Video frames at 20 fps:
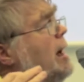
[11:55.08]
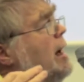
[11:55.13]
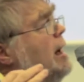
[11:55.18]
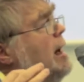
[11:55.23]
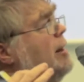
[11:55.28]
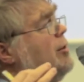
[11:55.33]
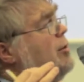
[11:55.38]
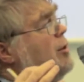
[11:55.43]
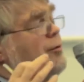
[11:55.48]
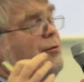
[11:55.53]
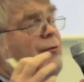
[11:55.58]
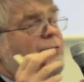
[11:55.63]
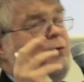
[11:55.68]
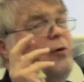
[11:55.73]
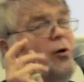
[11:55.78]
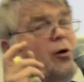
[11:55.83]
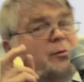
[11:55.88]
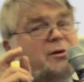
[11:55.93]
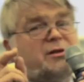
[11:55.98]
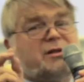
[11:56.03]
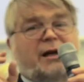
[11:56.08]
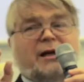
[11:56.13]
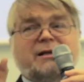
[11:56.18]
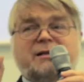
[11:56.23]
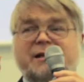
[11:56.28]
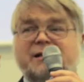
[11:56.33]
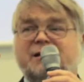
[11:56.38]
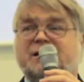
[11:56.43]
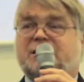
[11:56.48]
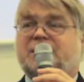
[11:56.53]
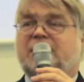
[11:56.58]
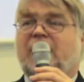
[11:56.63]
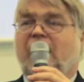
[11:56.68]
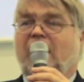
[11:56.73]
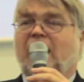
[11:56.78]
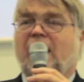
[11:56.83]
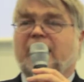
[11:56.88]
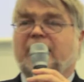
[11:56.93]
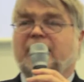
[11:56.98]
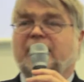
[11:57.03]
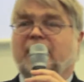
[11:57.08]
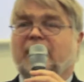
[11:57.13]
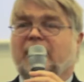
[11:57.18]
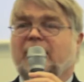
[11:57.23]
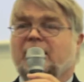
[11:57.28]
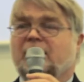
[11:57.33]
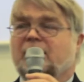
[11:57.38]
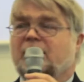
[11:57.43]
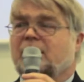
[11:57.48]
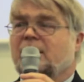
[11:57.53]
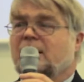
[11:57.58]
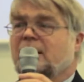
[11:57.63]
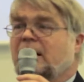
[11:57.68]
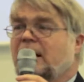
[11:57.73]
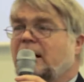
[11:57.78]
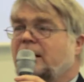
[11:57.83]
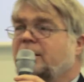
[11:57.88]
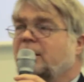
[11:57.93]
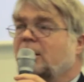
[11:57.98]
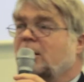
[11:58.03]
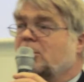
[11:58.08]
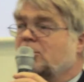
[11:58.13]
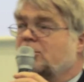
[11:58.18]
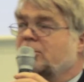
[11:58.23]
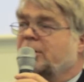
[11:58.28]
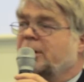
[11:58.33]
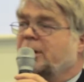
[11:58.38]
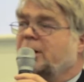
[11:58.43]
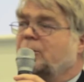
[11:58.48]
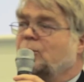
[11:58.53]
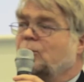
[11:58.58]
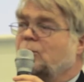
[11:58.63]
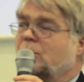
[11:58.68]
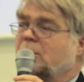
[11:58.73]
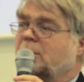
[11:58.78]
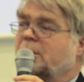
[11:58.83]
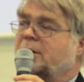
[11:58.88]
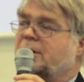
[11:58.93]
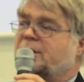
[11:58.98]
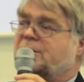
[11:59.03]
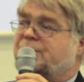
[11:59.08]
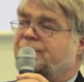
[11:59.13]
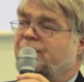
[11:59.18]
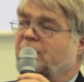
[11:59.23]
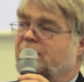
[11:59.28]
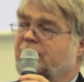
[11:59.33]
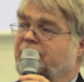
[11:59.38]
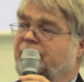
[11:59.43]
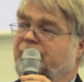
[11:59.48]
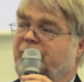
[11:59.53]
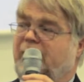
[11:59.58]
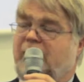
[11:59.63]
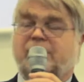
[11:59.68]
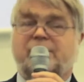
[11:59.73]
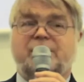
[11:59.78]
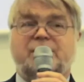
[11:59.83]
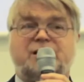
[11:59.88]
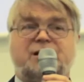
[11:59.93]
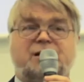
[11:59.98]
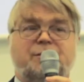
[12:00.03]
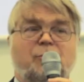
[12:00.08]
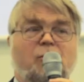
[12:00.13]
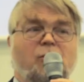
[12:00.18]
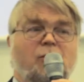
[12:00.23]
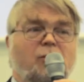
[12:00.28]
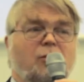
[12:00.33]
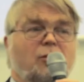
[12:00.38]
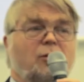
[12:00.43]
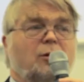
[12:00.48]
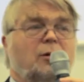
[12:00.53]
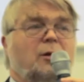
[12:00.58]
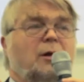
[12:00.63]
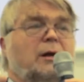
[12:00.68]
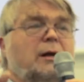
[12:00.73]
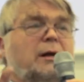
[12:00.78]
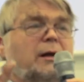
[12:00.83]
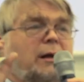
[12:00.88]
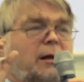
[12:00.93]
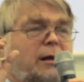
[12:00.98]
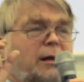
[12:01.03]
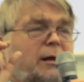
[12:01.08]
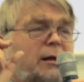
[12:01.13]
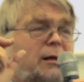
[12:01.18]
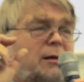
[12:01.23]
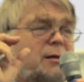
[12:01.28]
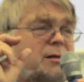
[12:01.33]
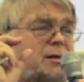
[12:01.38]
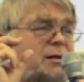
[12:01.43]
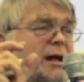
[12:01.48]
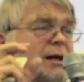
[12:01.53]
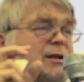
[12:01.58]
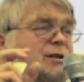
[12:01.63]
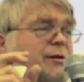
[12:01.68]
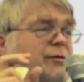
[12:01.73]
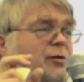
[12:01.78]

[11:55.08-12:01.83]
the formal sector is tiny and only works for a very small section